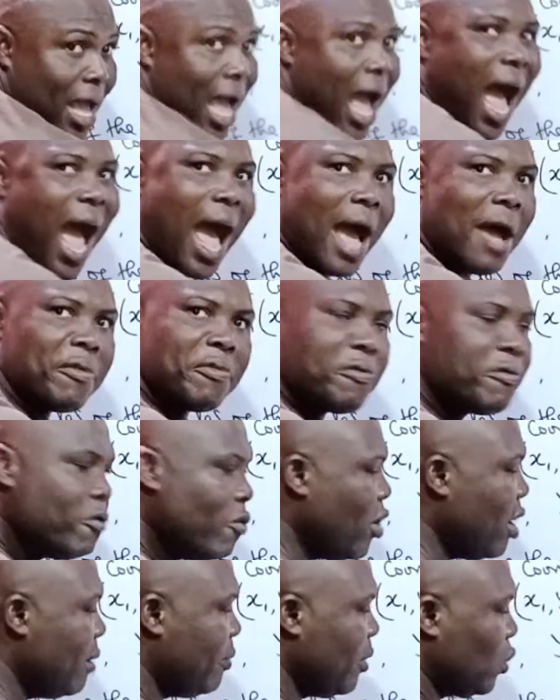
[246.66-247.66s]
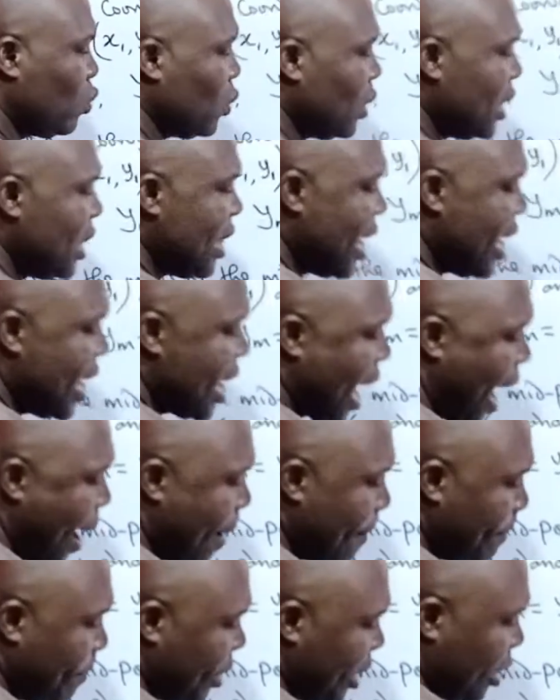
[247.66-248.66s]
halfway between A
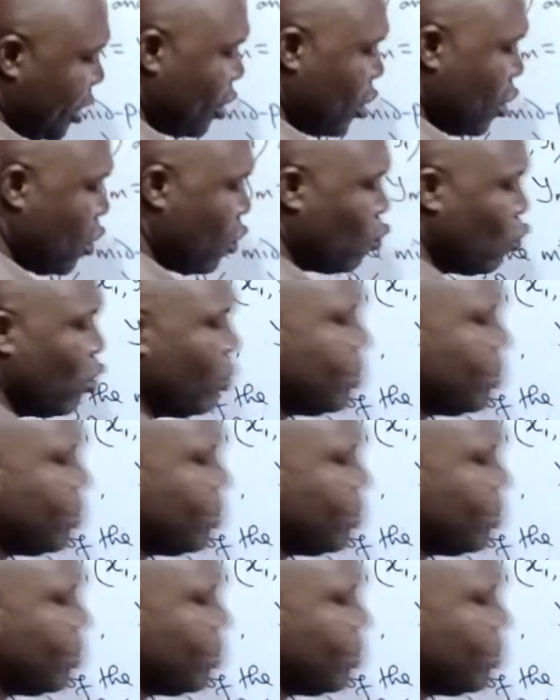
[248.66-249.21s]
and B will